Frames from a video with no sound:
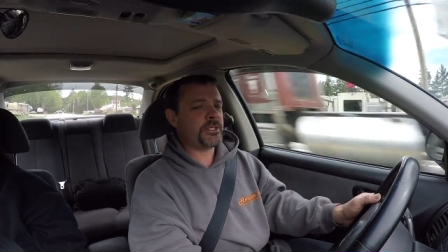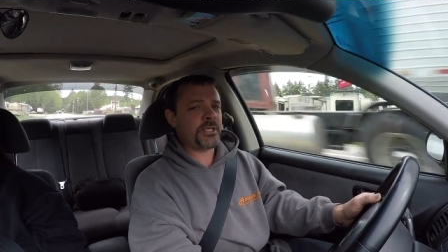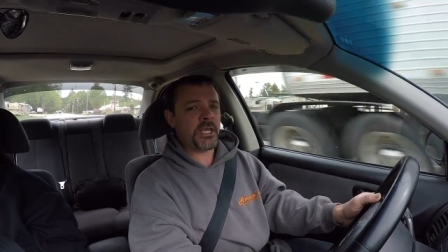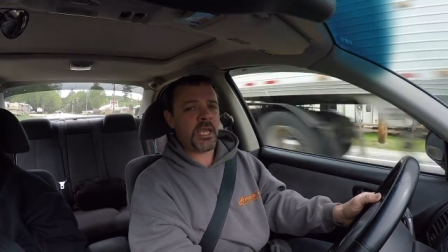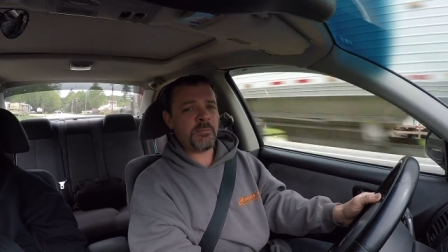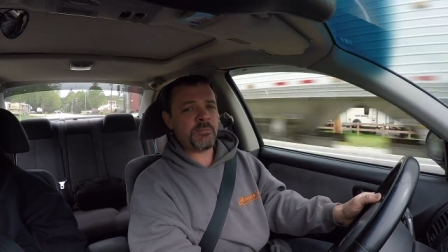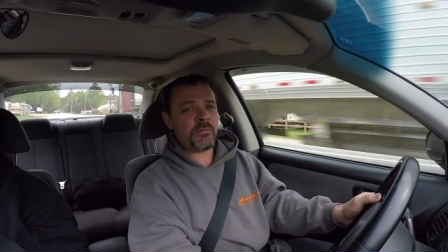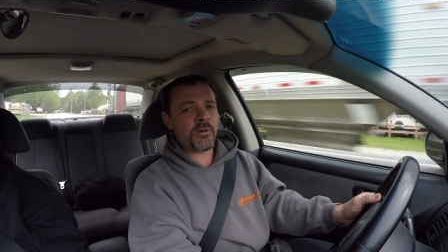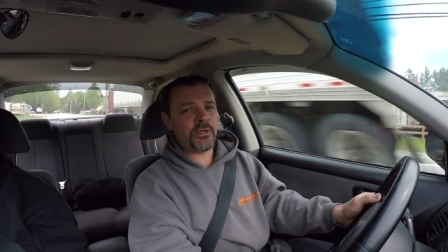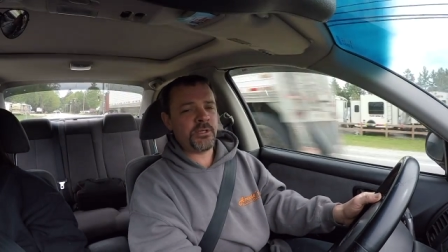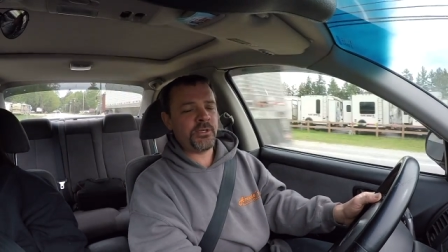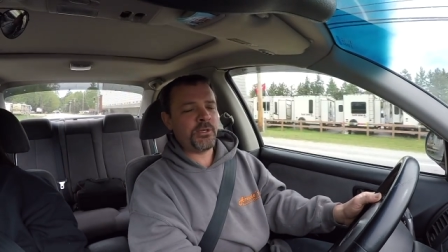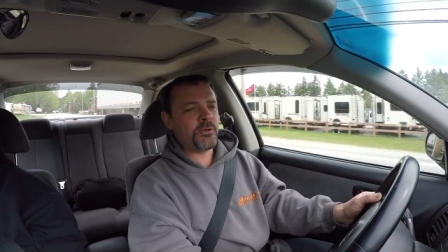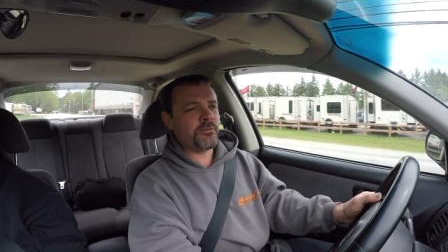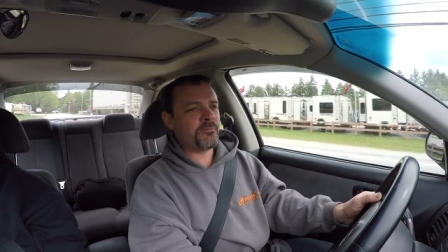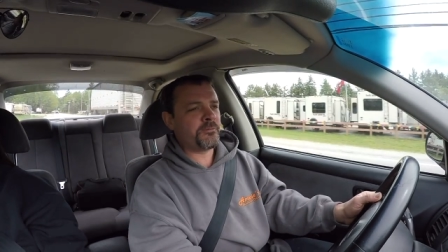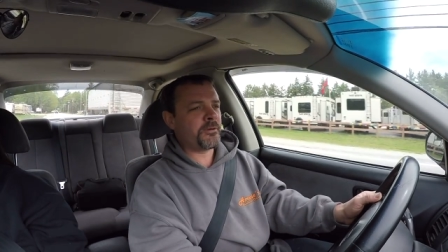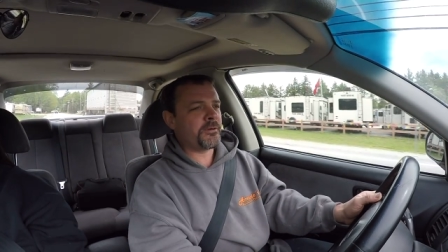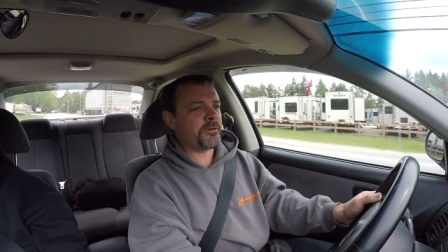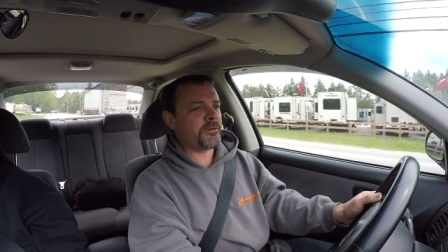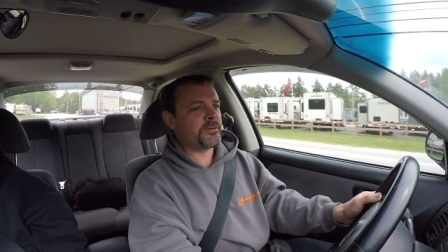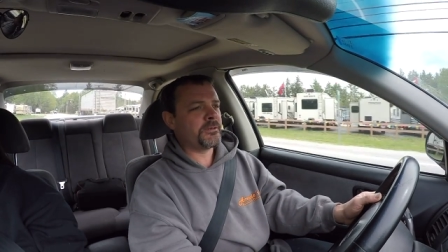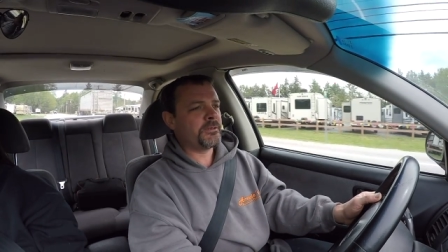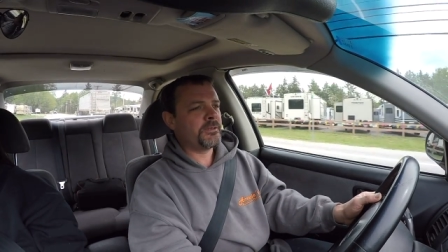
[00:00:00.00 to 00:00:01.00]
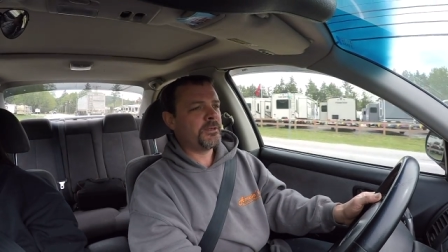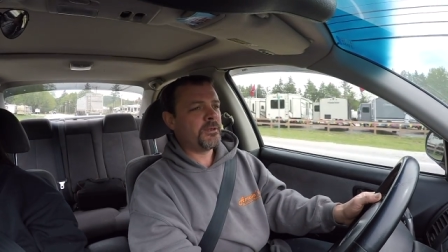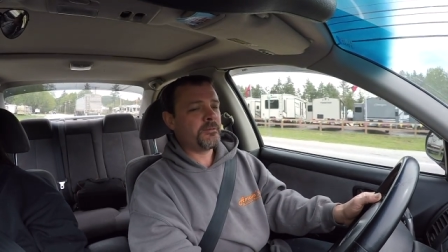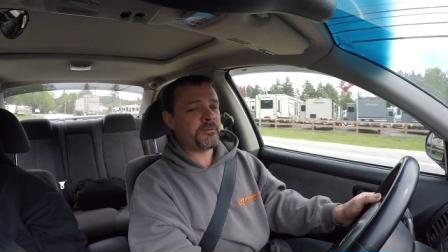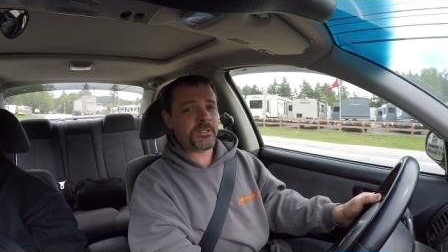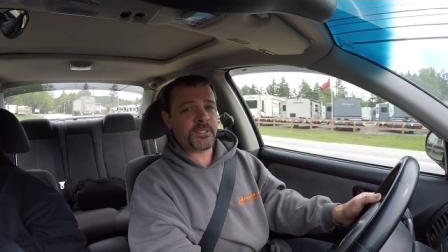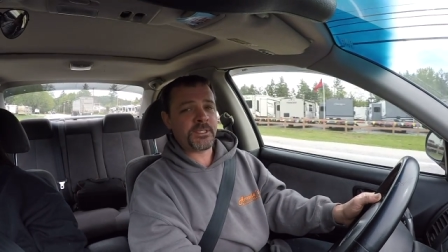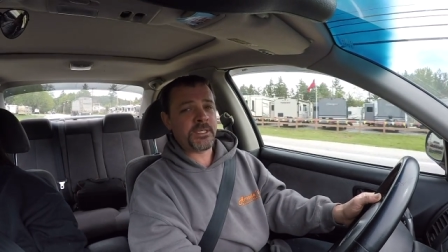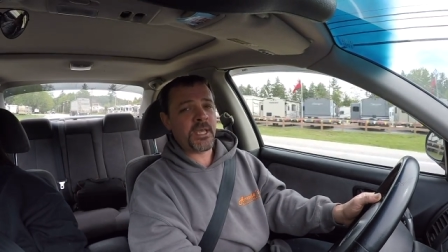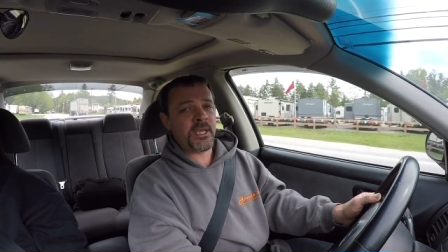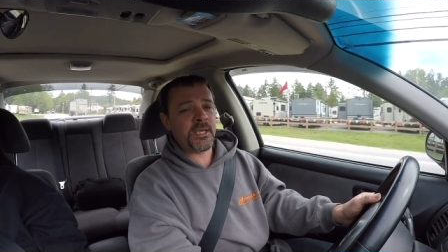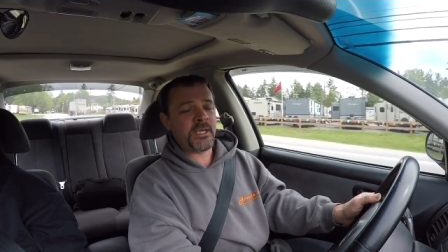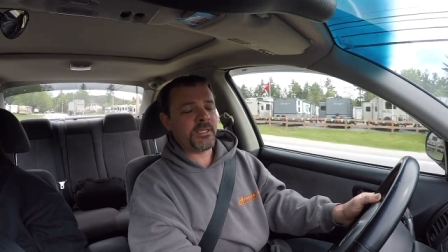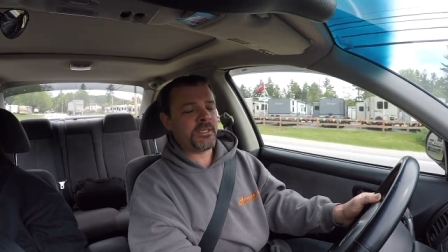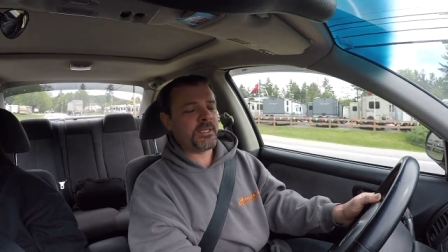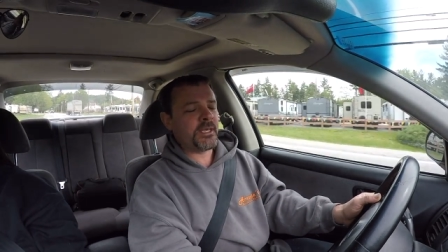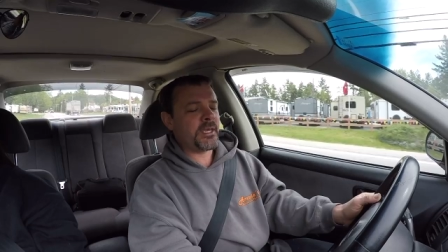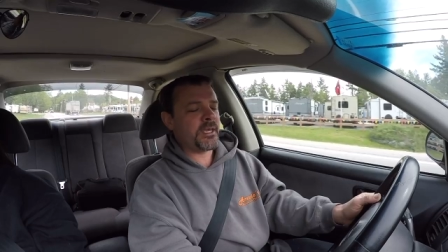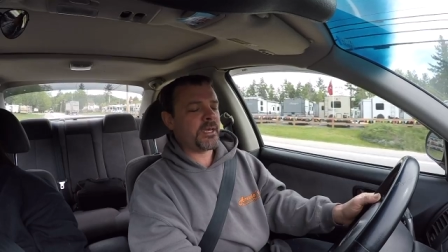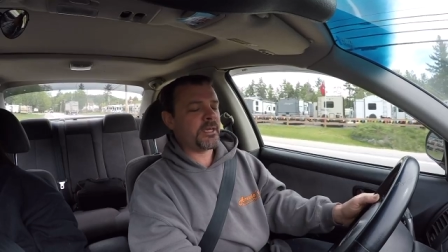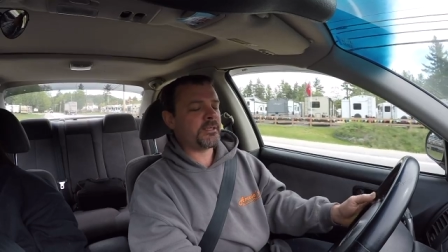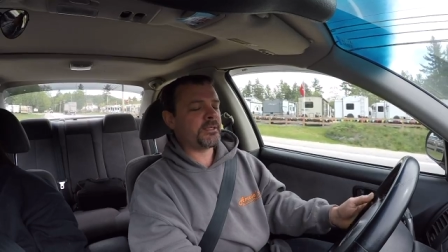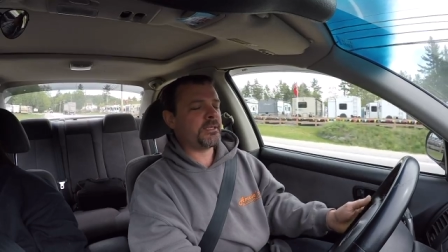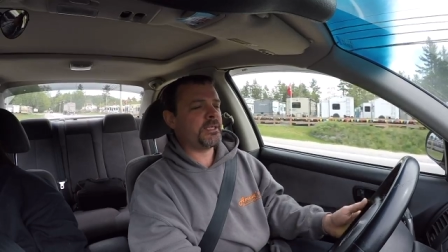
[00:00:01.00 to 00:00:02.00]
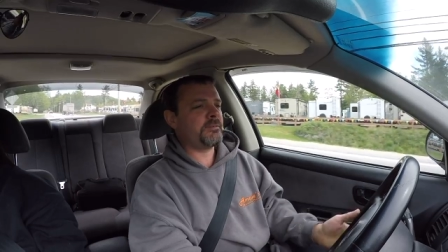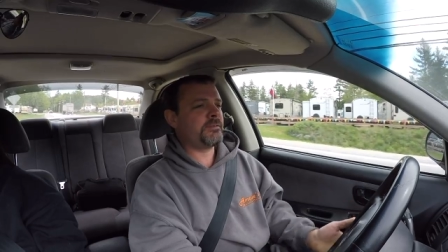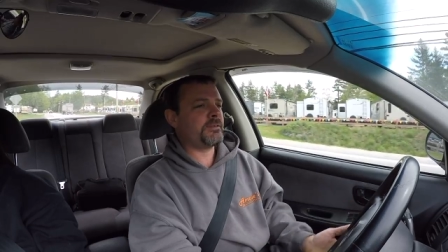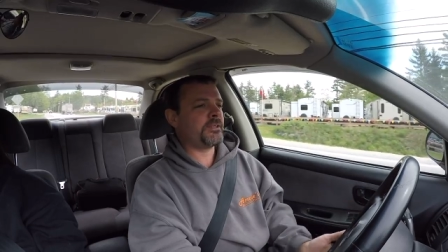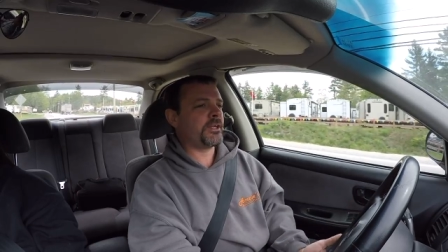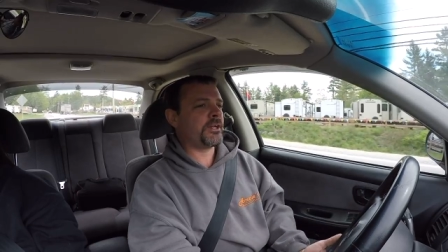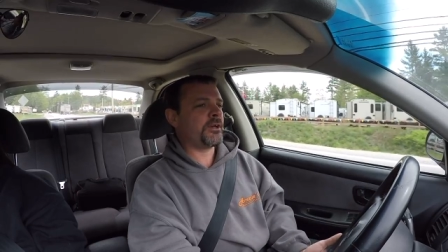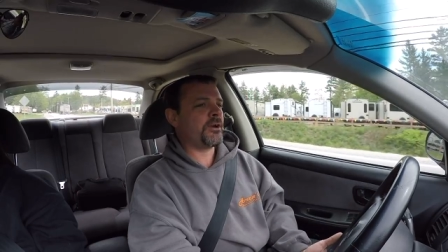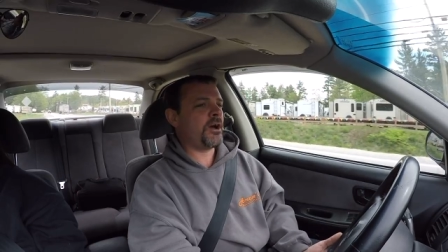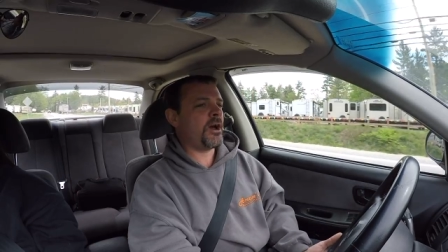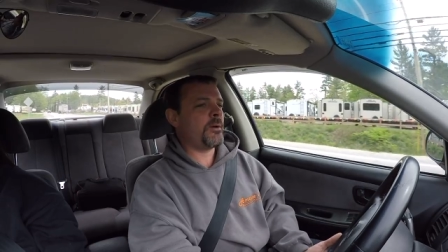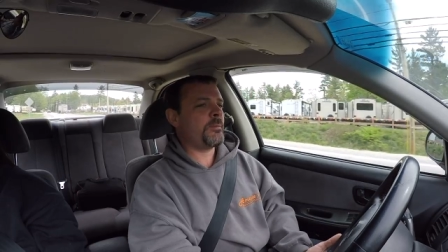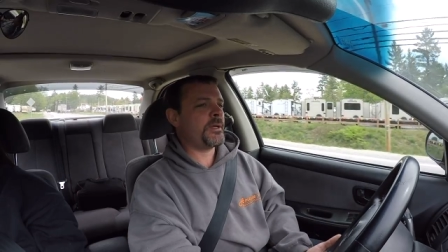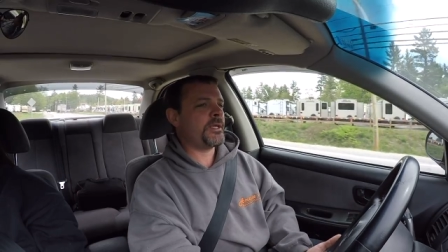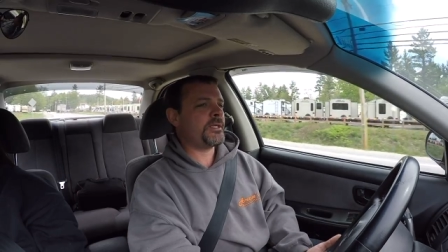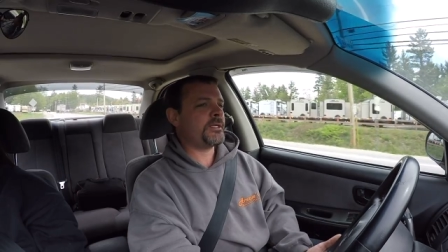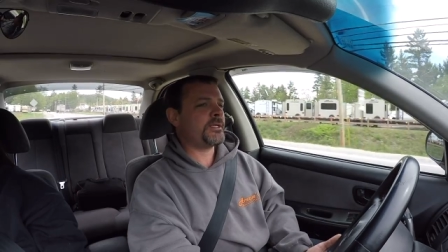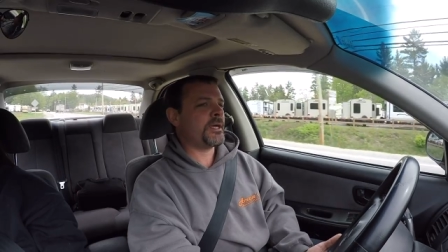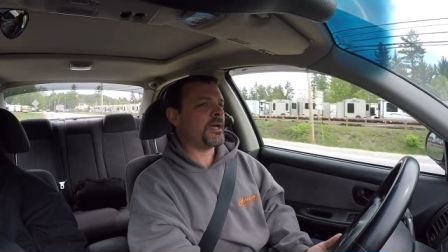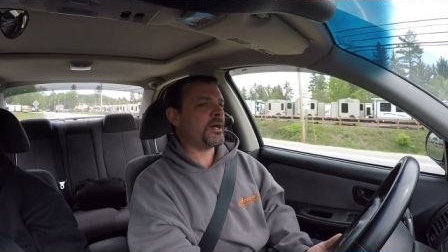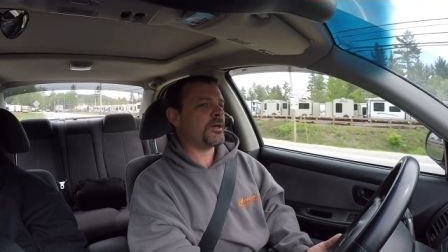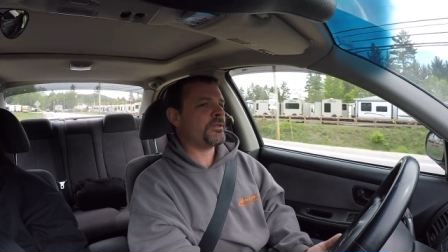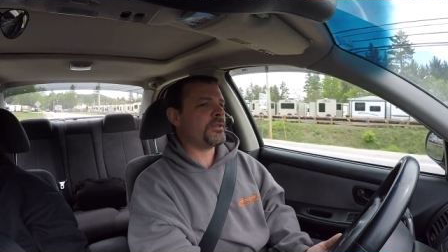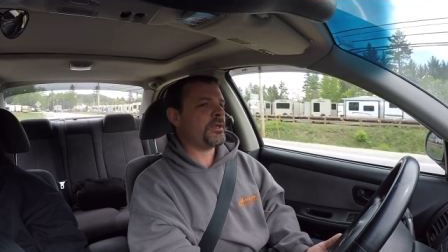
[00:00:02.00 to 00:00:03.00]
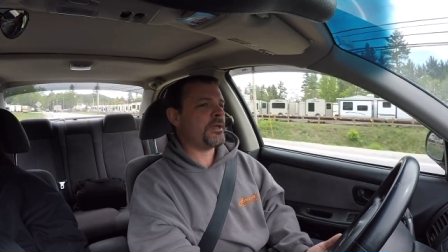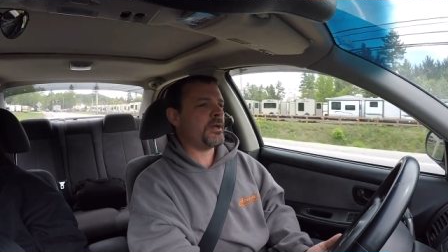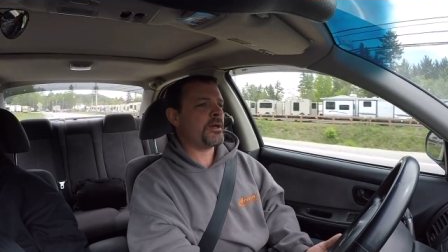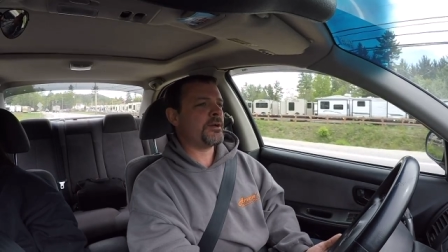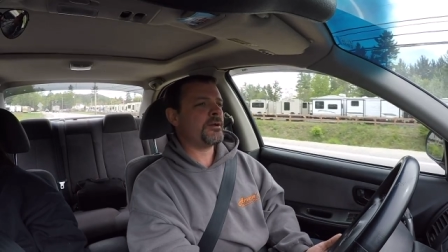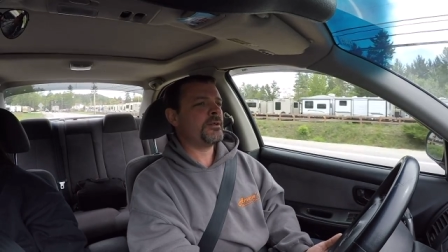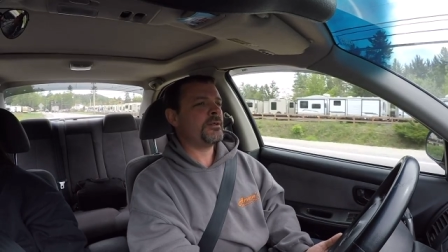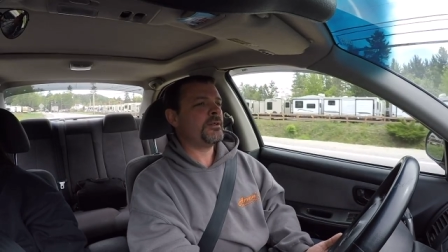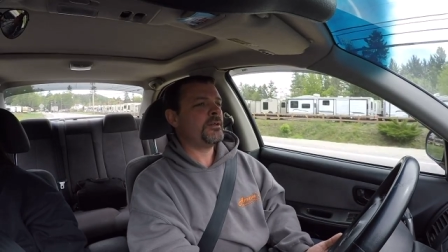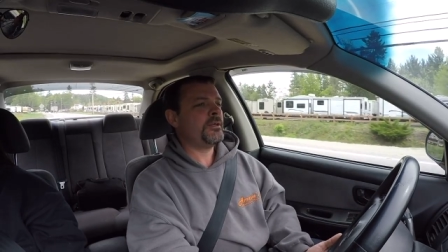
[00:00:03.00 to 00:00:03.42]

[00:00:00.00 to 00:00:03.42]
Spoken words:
Shame on you for saying that, leaving the comment down there.